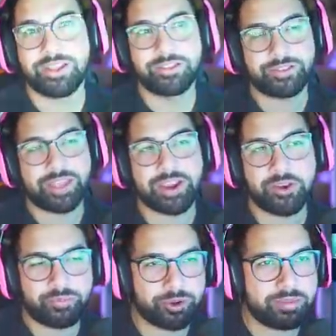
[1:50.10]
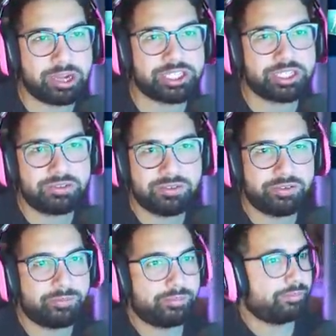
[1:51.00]
So then you're pretty much
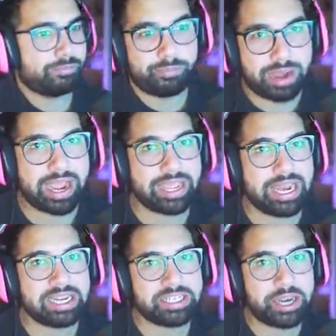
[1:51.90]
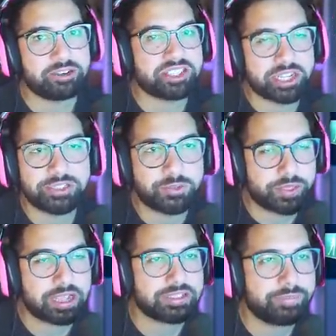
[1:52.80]
buying a legendary skin, two
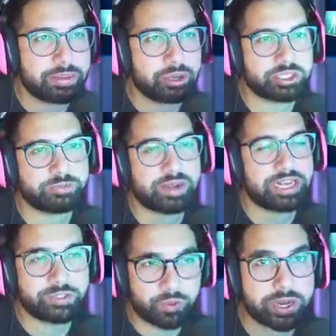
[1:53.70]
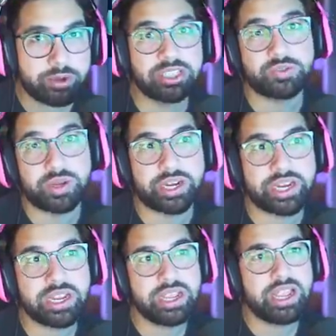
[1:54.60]
thousand V-Bucks, you're spending twenty bucks
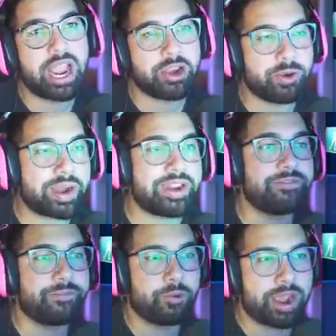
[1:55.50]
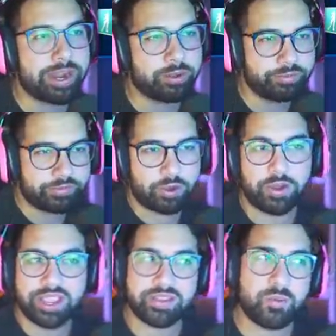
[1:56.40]
really, and you're getting four items. So
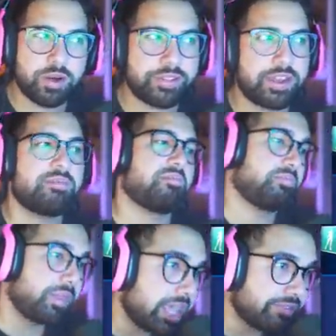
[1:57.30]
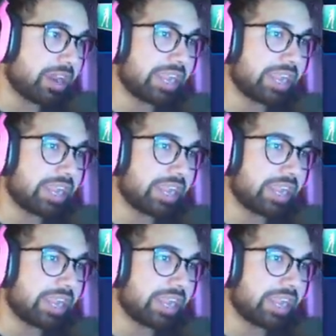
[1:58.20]
is it worth it? If you